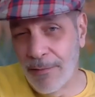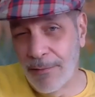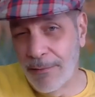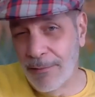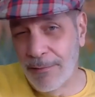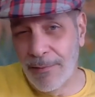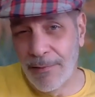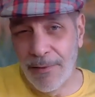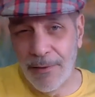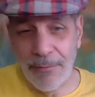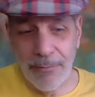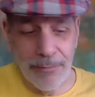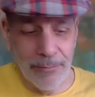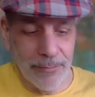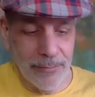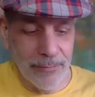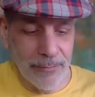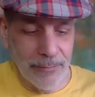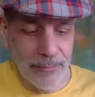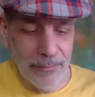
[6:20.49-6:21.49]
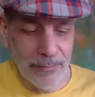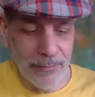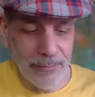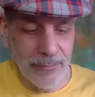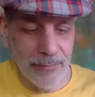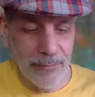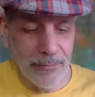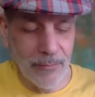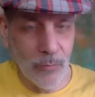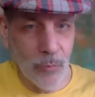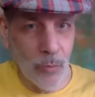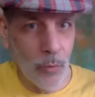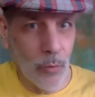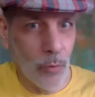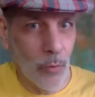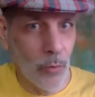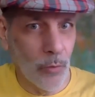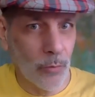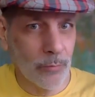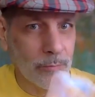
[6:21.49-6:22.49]
But, you know,
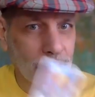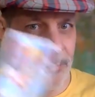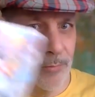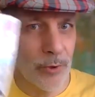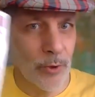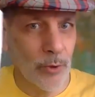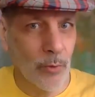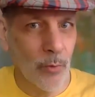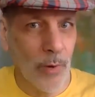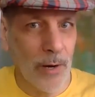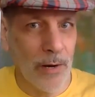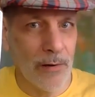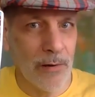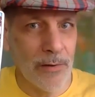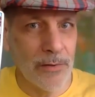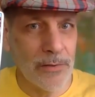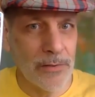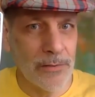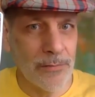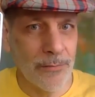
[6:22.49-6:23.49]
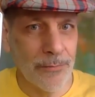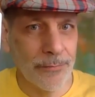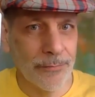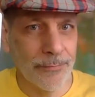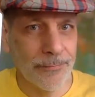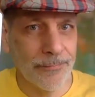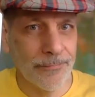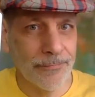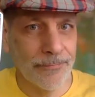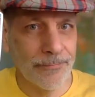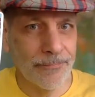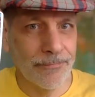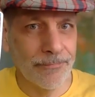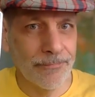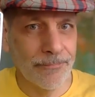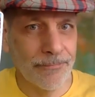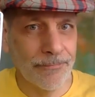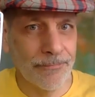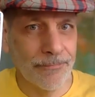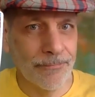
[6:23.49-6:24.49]
new awareness.
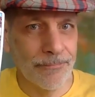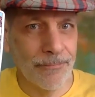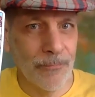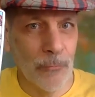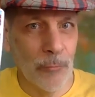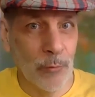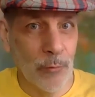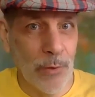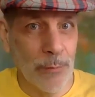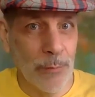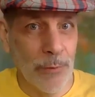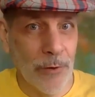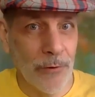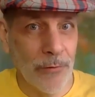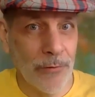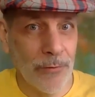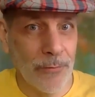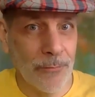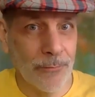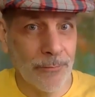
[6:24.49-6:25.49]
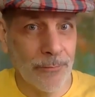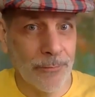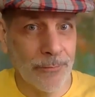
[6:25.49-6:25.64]
Rebirth.